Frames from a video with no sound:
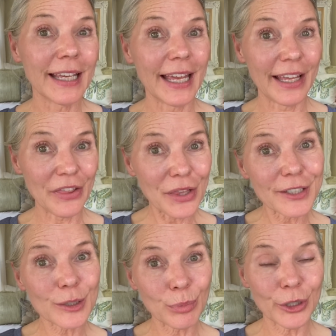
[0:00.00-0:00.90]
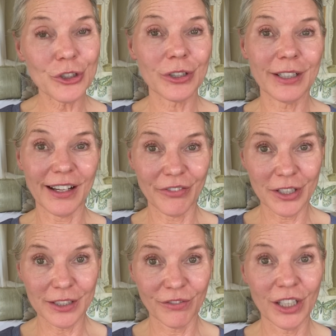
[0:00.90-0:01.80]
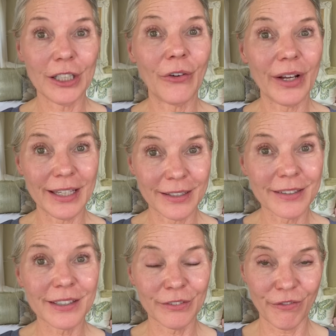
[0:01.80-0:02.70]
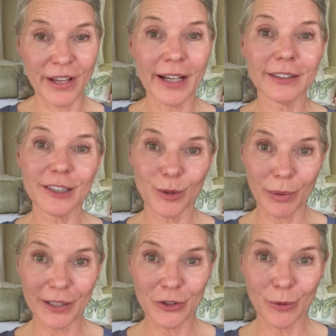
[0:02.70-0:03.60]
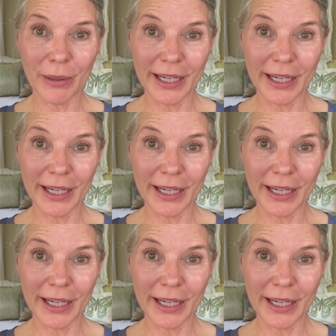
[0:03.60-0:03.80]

and this portion of this video is in fact sponsored by